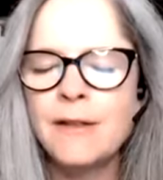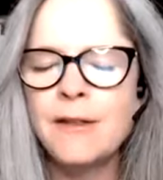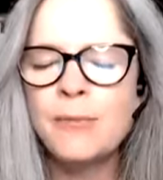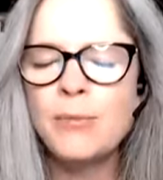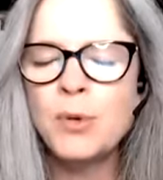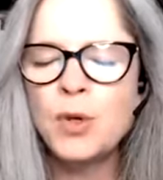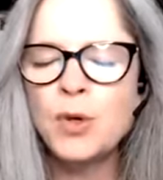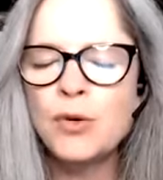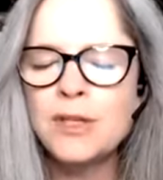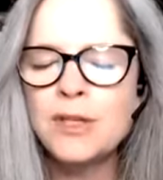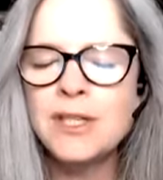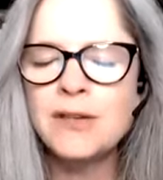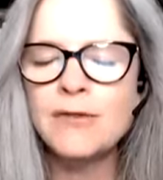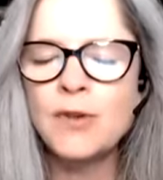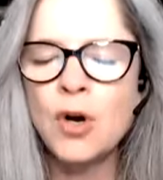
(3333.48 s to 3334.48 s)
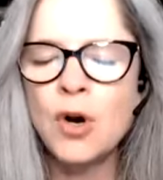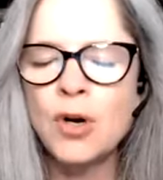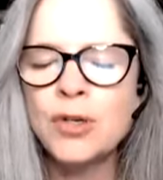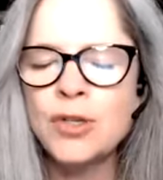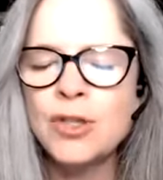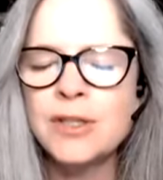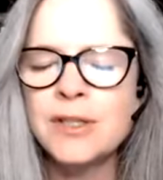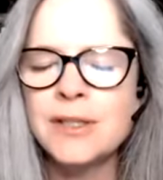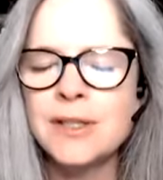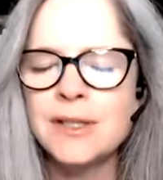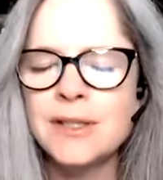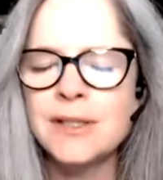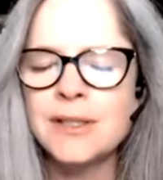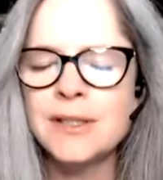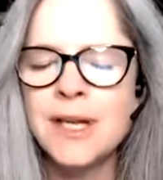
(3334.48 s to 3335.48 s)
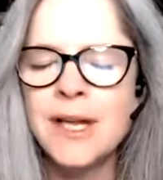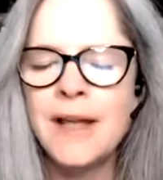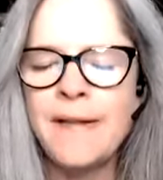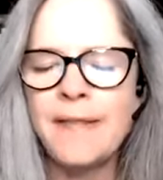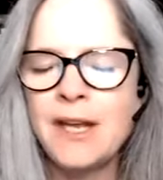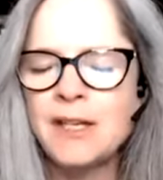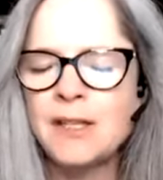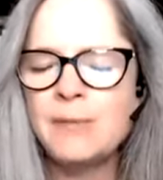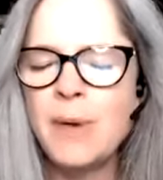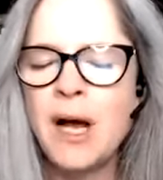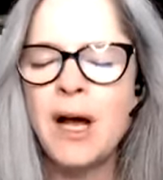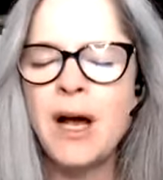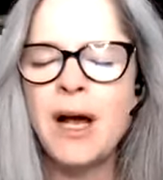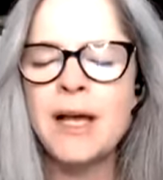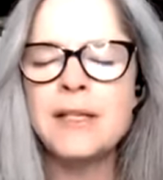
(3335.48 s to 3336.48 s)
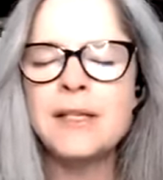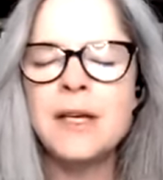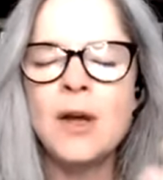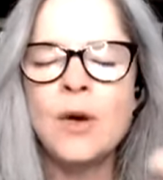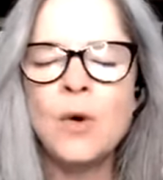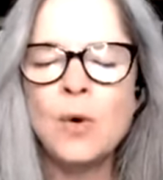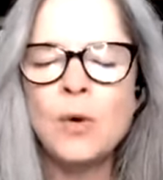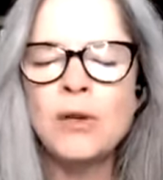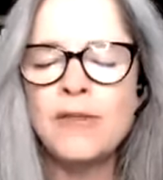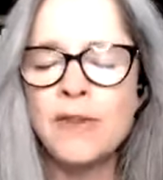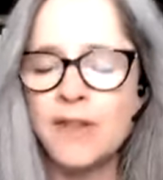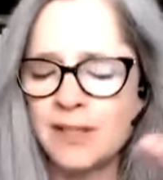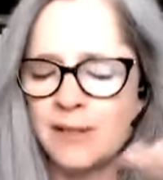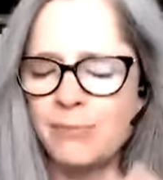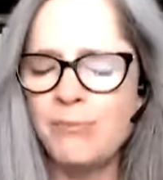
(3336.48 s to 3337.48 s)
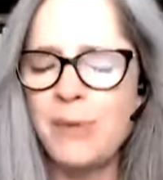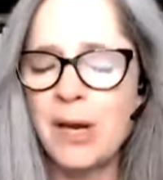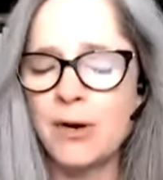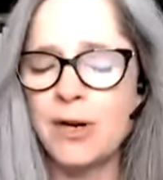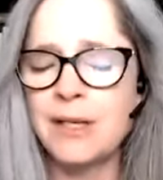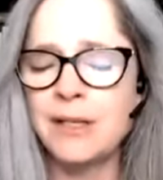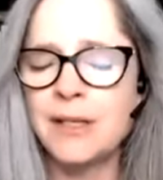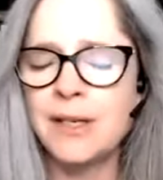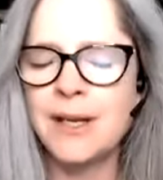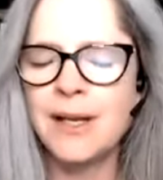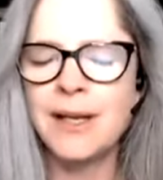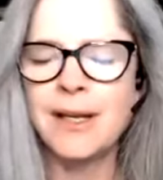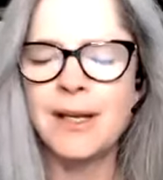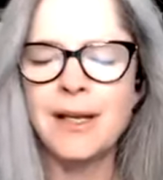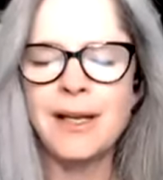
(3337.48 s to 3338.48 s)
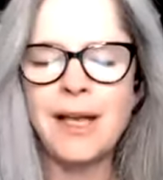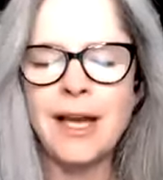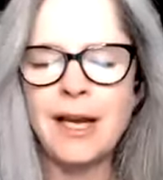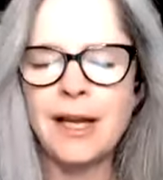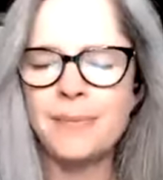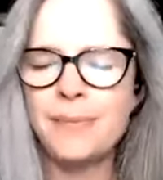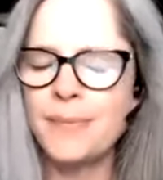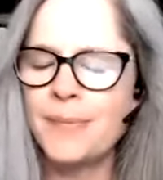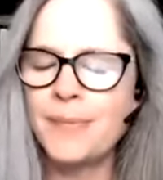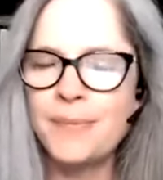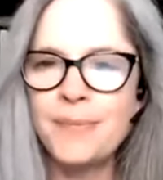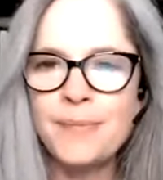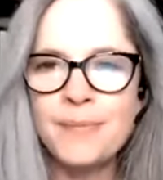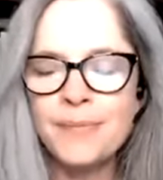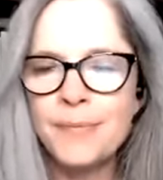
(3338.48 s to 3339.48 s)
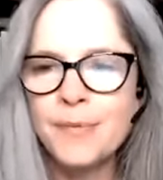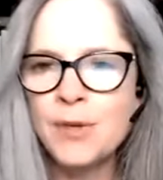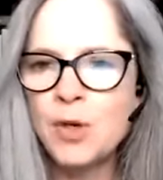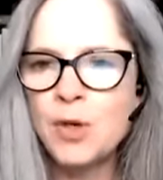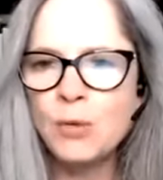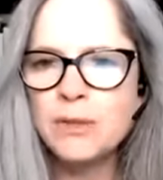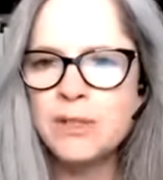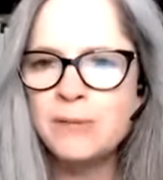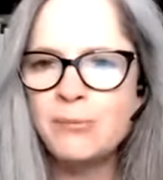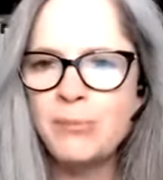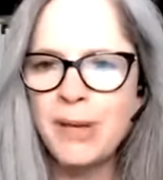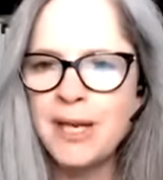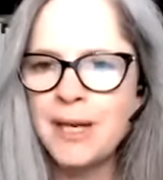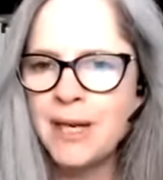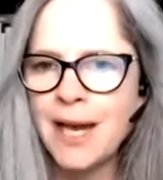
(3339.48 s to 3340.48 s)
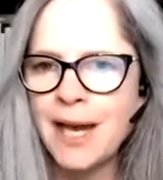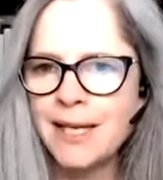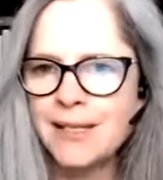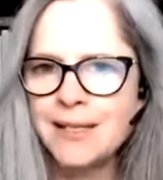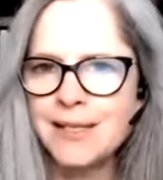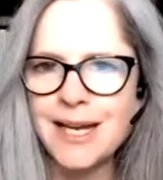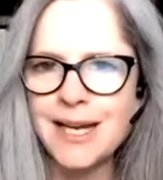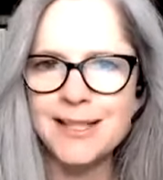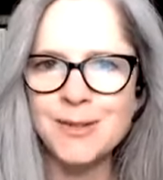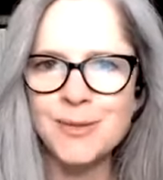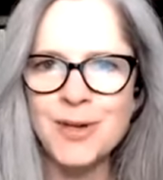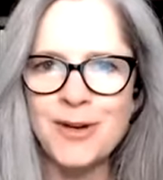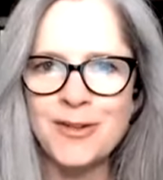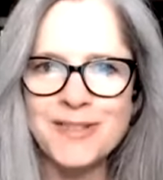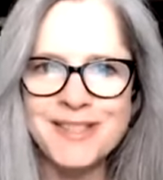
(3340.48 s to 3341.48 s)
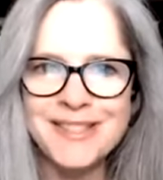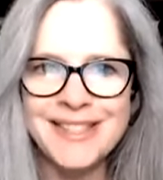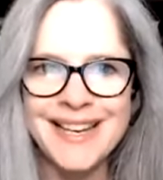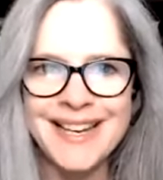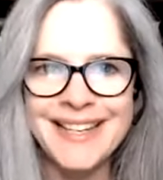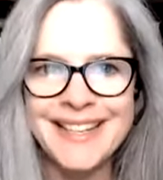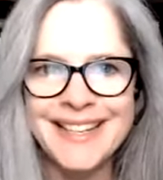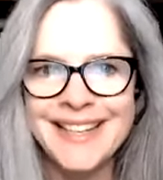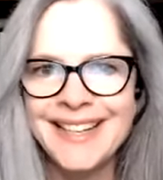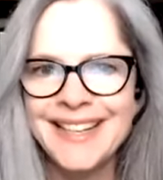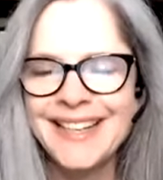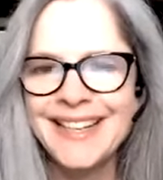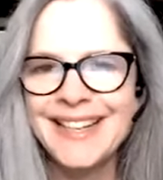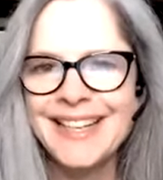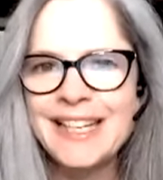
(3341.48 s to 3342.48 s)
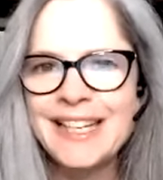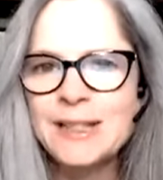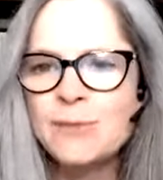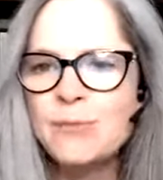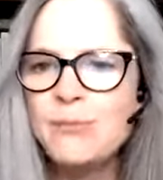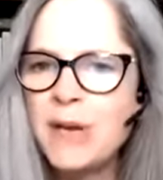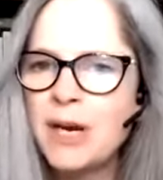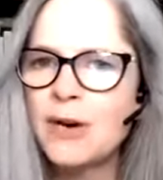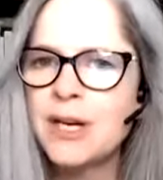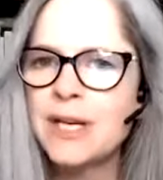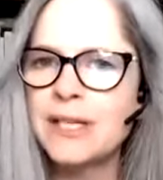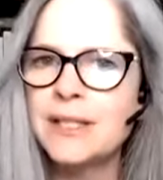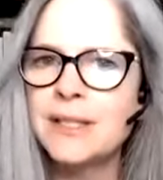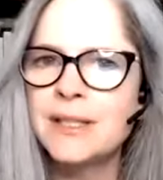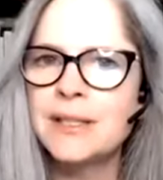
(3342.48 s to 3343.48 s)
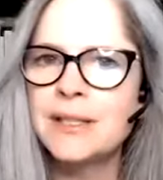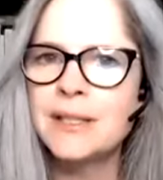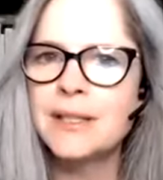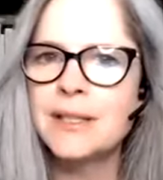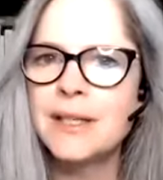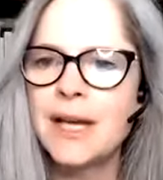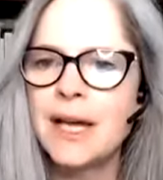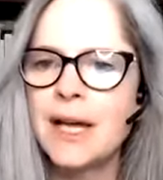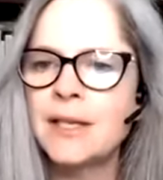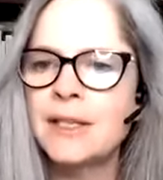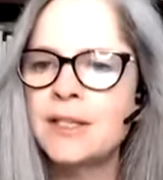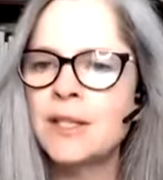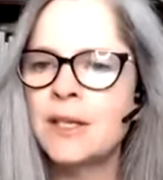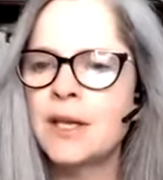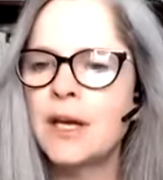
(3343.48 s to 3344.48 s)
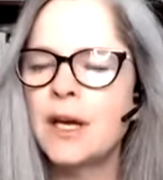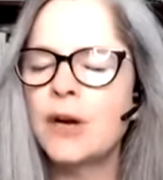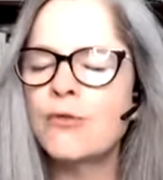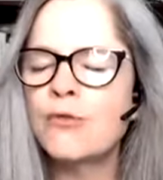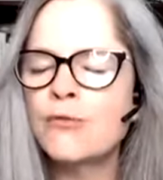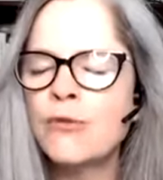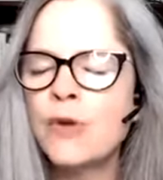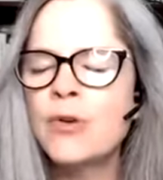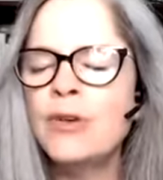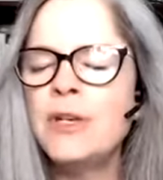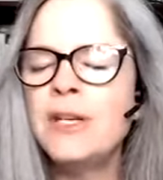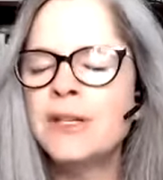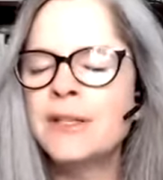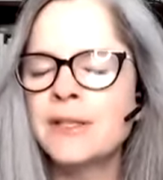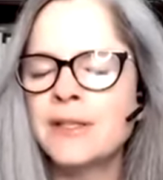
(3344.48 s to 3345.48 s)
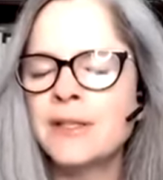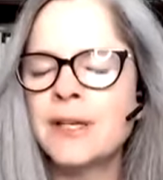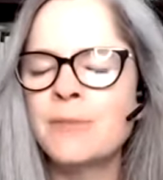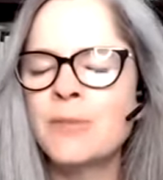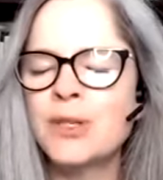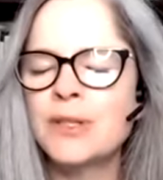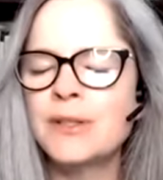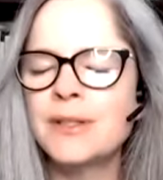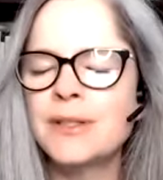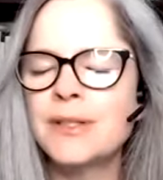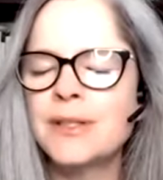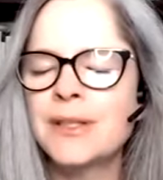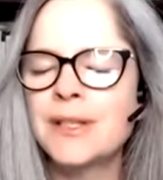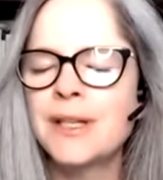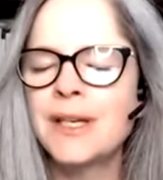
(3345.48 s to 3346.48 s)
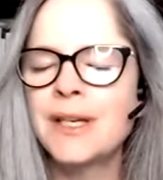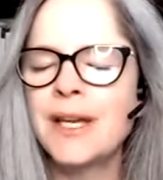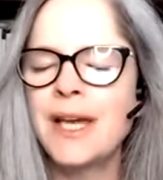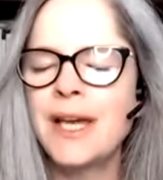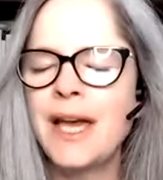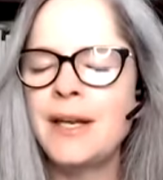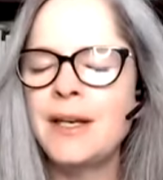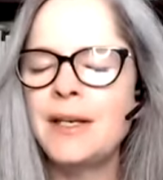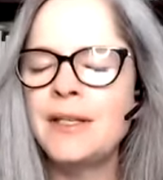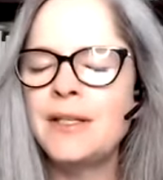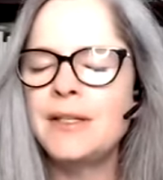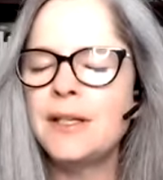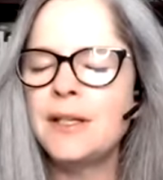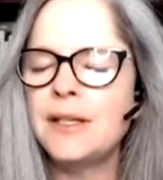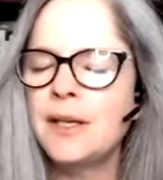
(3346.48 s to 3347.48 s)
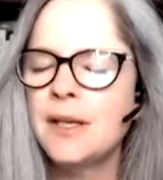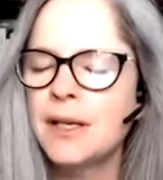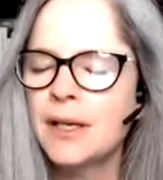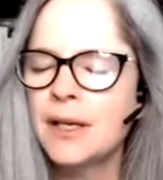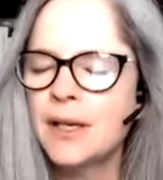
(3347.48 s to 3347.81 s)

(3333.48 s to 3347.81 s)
the purity of consciousness that is behind all of it, that's buried like a golden pin in a haystack, as we often say. It's buried under erroneous assumptions, and it is in